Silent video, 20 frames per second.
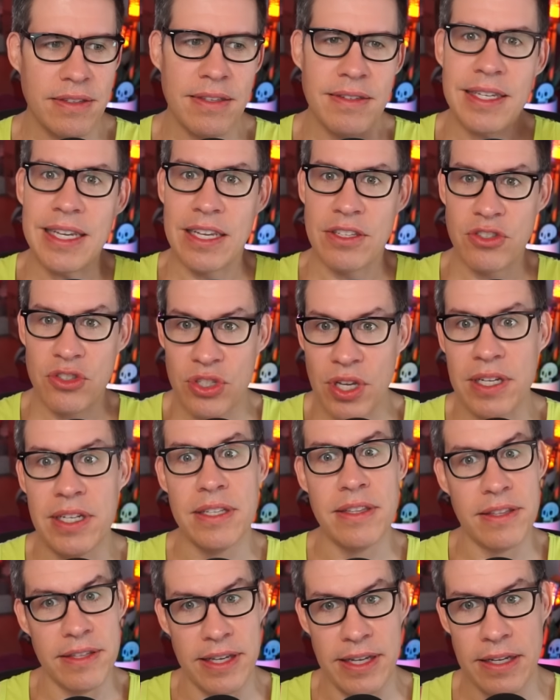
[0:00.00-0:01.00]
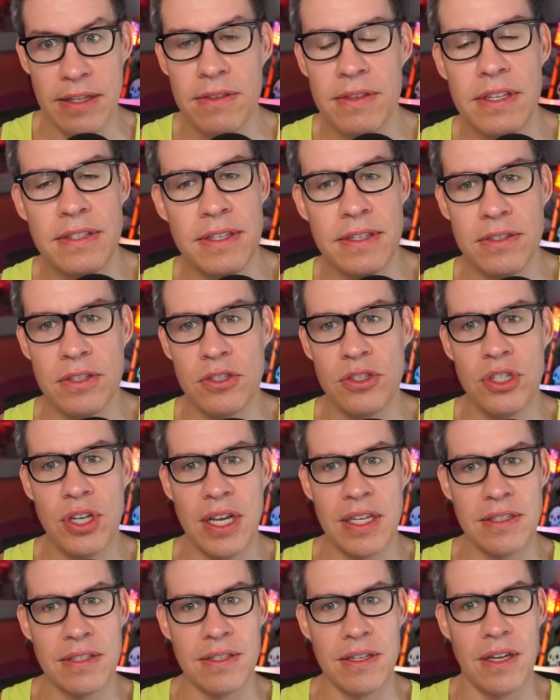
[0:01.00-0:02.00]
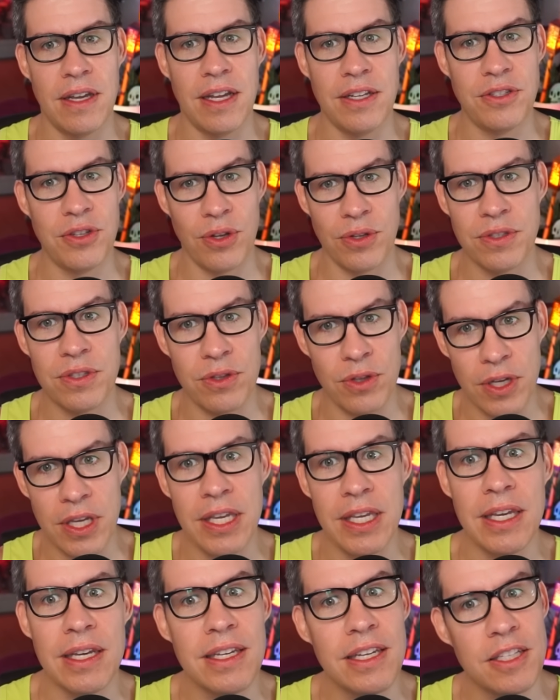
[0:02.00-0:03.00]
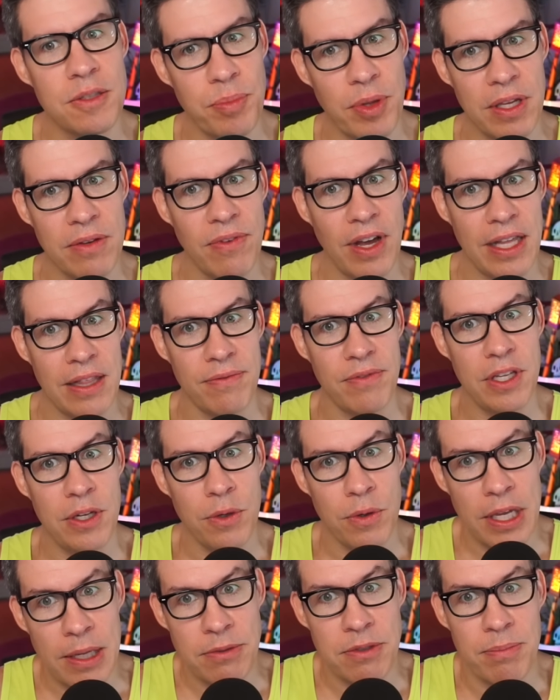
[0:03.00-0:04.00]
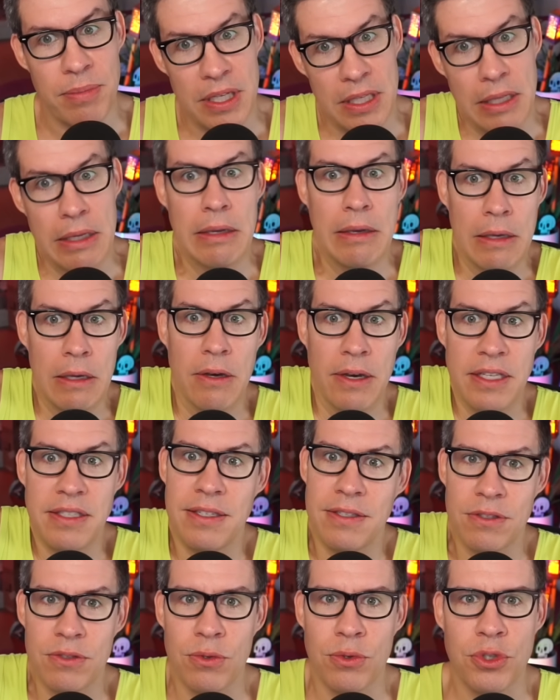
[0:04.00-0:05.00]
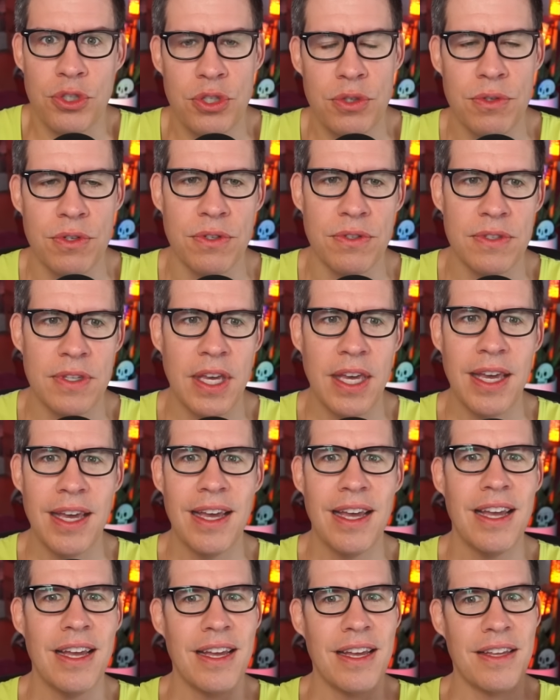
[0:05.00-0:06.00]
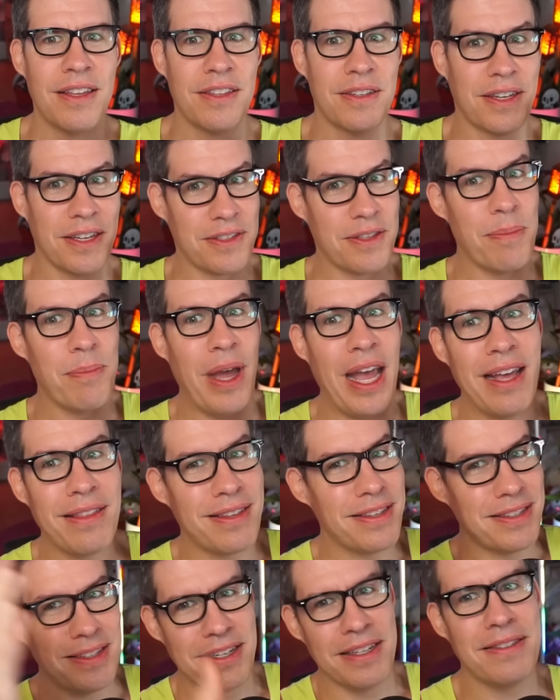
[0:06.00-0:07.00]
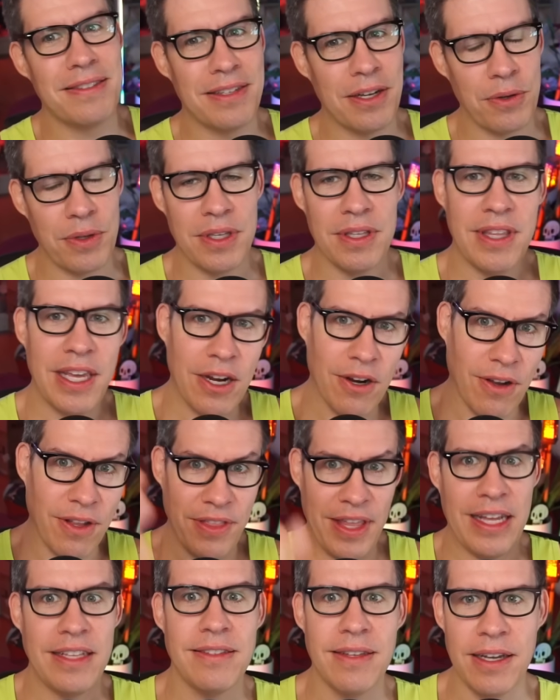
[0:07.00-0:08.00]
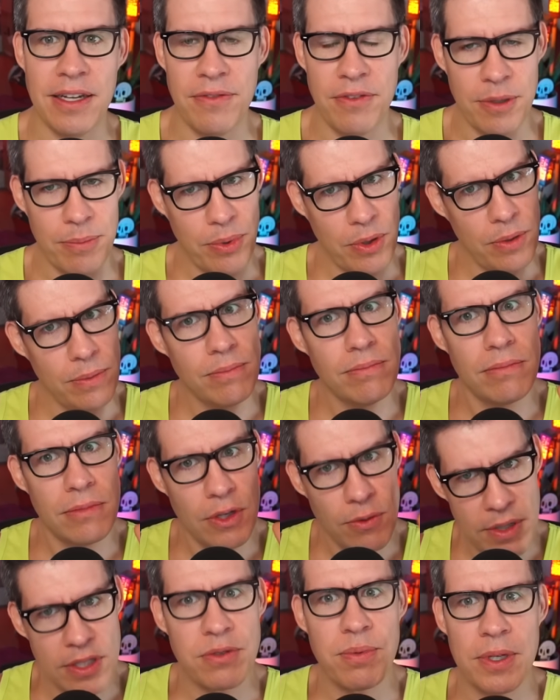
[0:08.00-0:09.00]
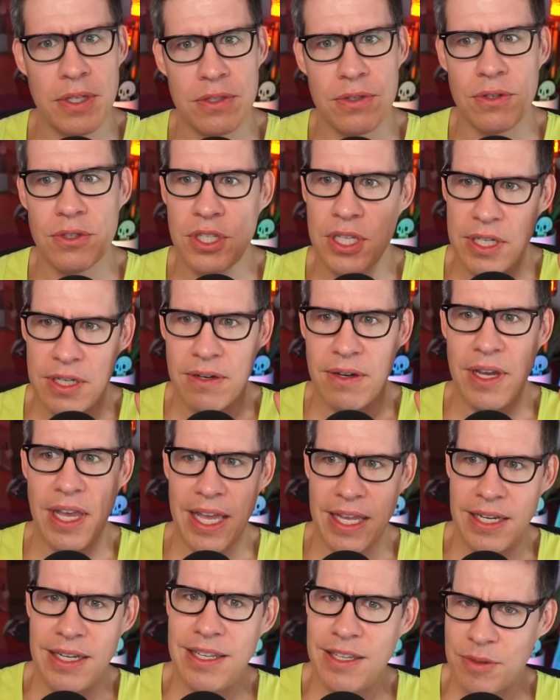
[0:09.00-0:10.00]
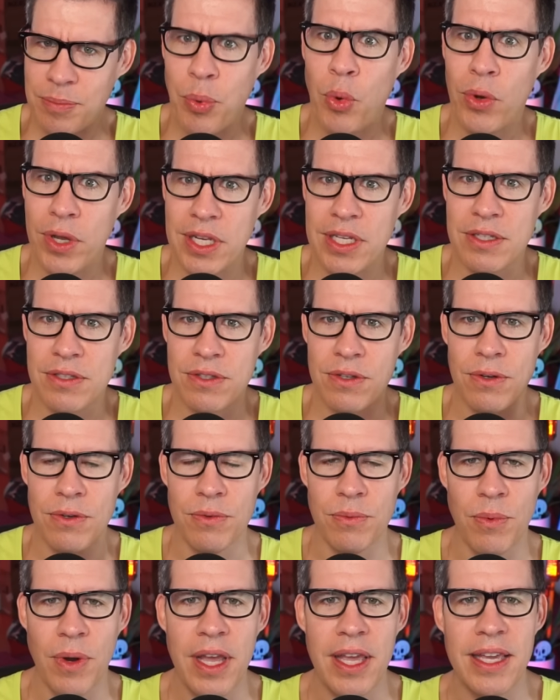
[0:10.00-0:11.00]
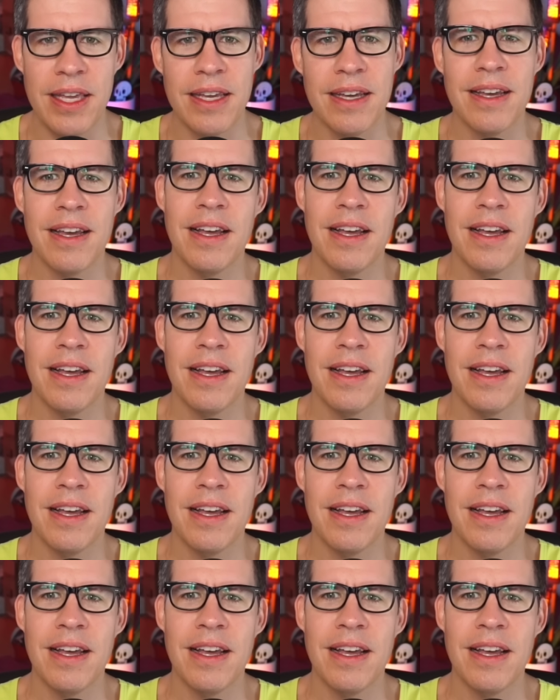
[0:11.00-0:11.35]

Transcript: is like a studied thing. This isn't just adults looking at kids playing violent video games and being like, oh, I see school shooters. Because the math isn't necessarily there on that side of it. But there is research here, and it is pointing a certain way.